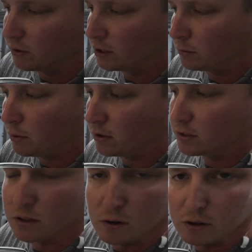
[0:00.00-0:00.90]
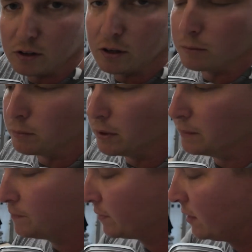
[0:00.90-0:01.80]
of random parts, it's hard to know.
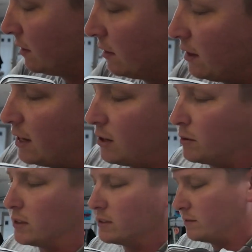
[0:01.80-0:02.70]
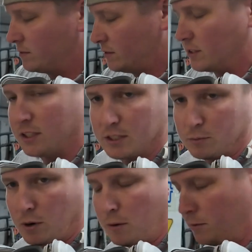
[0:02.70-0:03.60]
But anyways, let's get
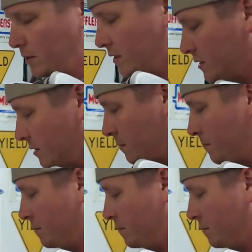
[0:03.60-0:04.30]
some primer mixed.